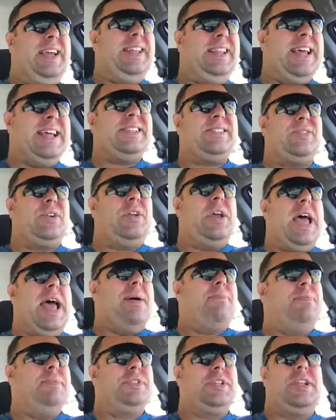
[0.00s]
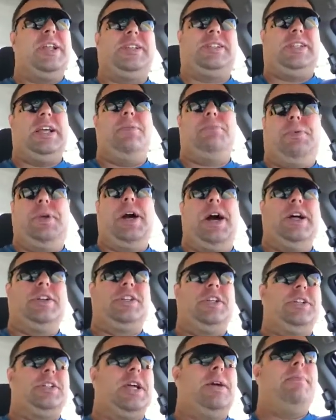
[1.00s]
that sort of happens in a
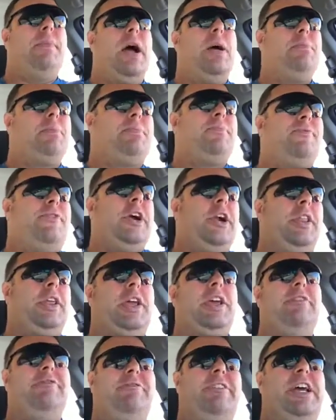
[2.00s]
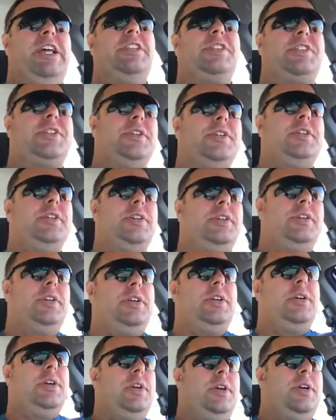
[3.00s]
subconscious, I'm fairly convinced.
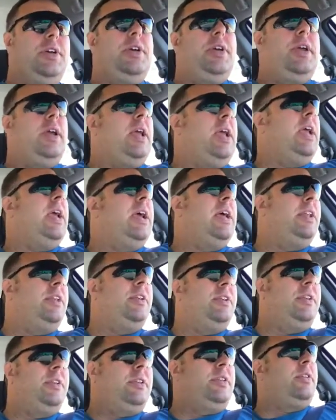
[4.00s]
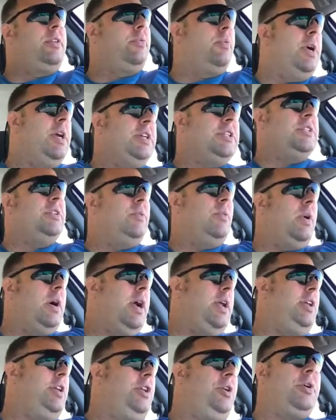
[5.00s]
And the reason
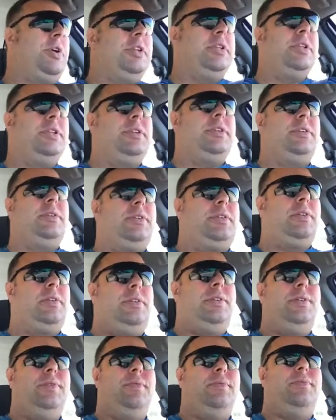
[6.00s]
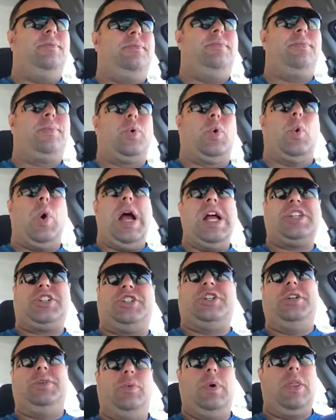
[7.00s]
why you can
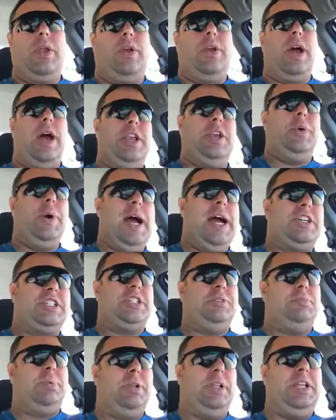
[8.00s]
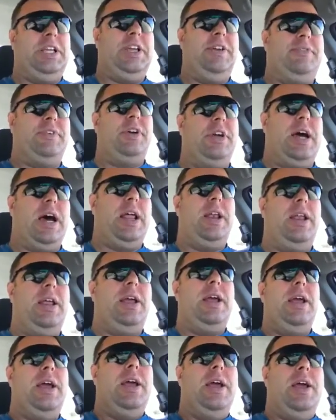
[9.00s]
question whether or not you actually believed or not,
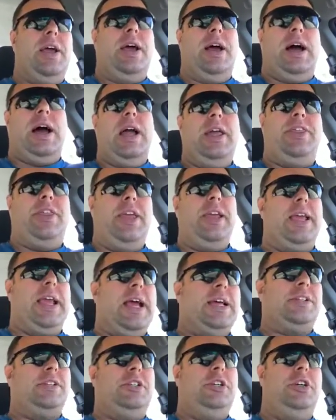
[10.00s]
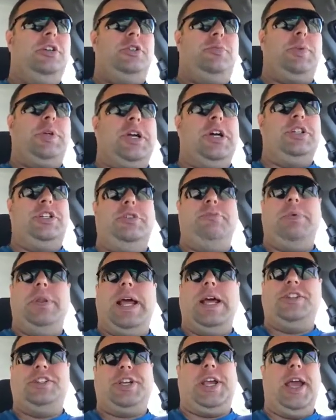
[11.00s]
I think has to do is because you've been
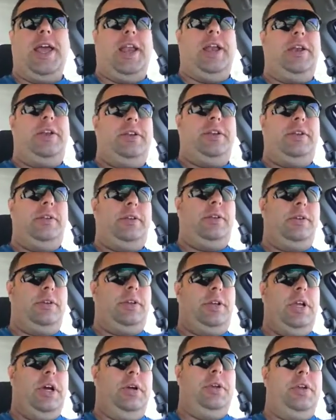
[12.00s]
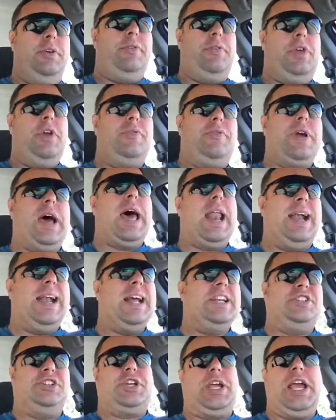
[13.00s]
educated. You've got an
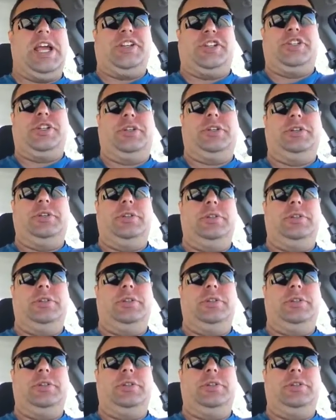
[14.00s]
education.